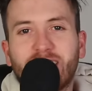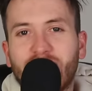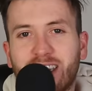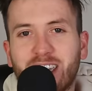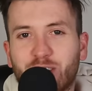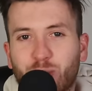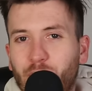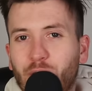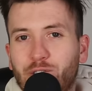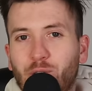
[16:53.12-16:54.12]
they kicked
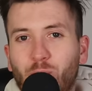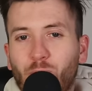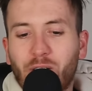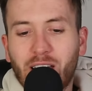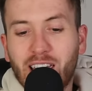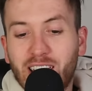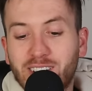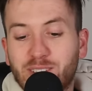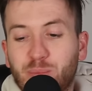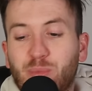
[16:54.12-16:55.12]
three or four
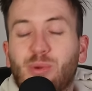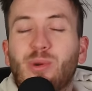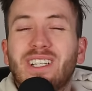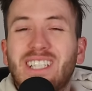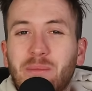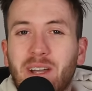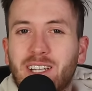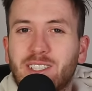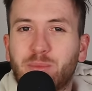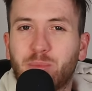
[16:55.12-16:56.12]
and pretty much